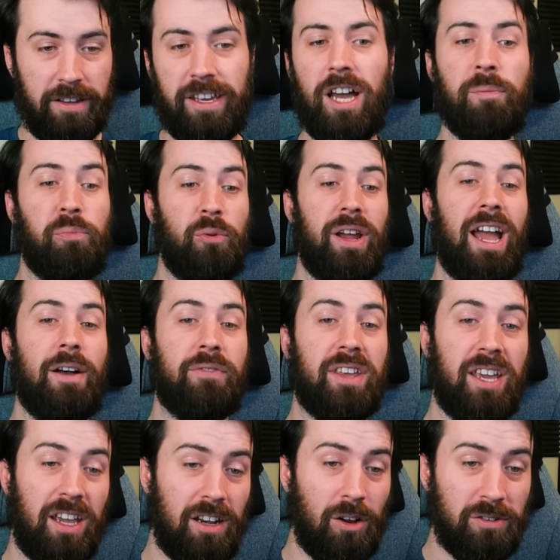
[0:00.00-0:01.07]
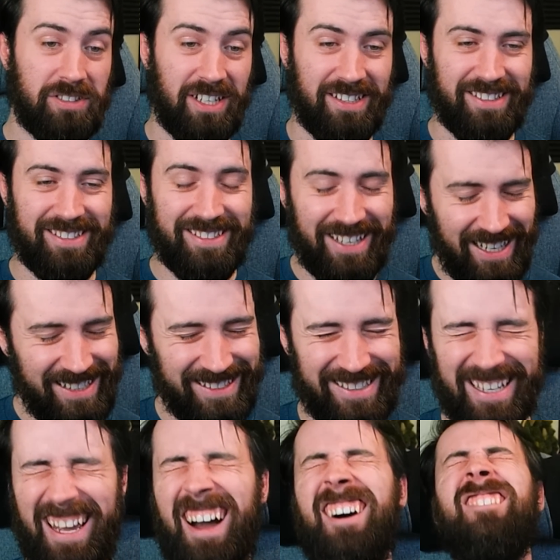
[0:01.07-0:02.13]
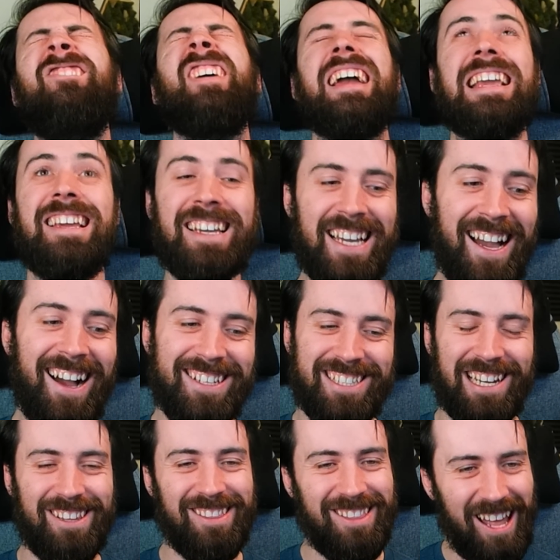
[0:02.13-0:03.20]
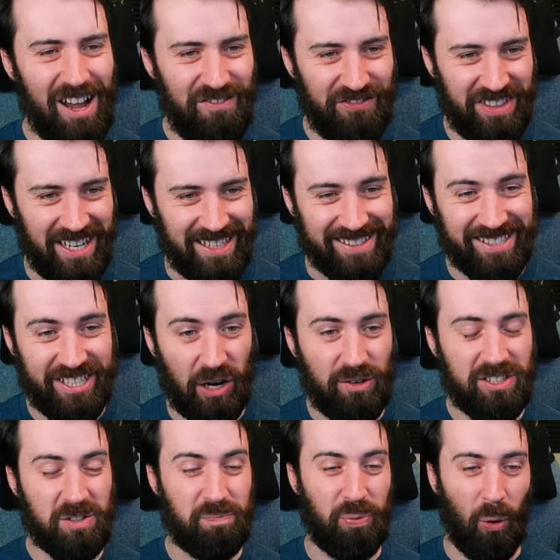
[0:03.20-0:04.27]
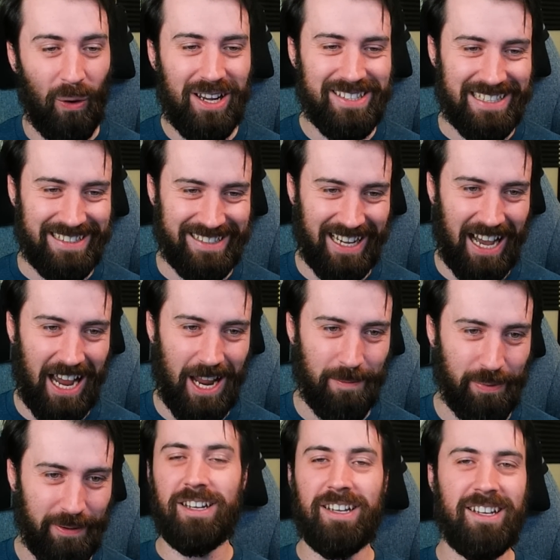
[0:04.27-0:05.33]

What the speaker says: Yep, we have Kianosian Sinistea. Oh my gosh, I love this. Ghost poison type.